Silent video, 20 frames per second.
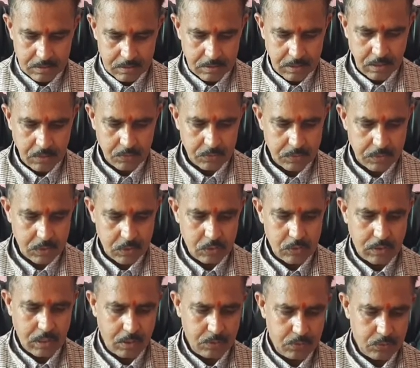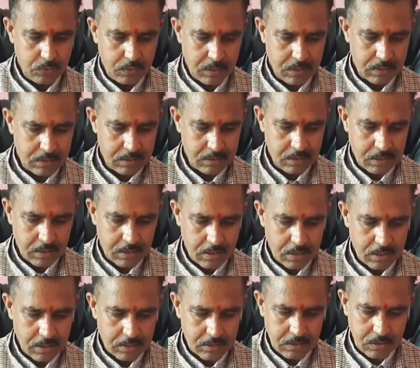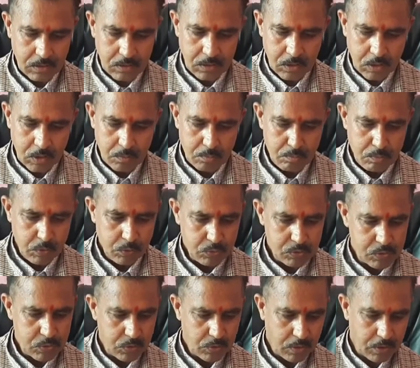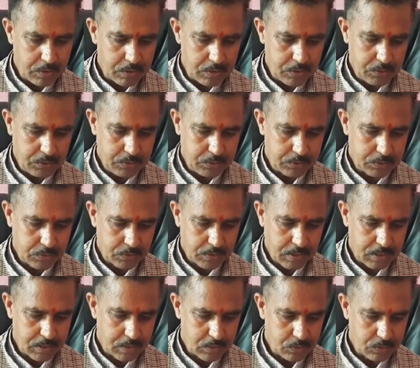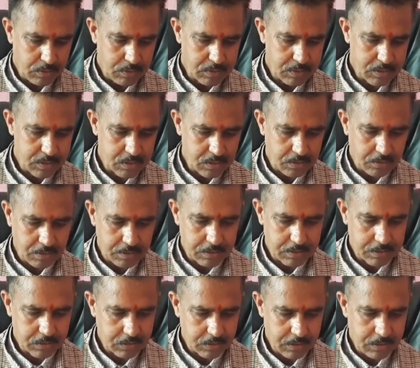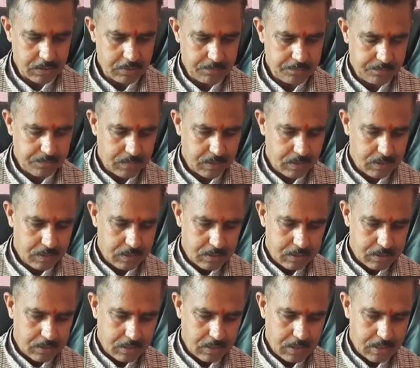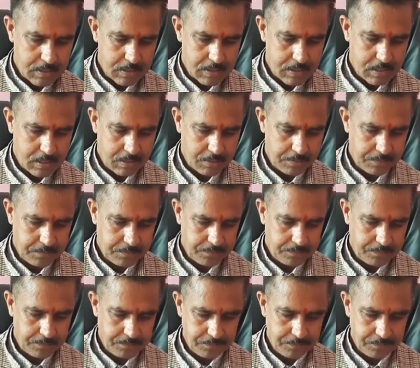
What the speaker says: Now you can mute your audio so that it will not disturb others. Okay, class 10.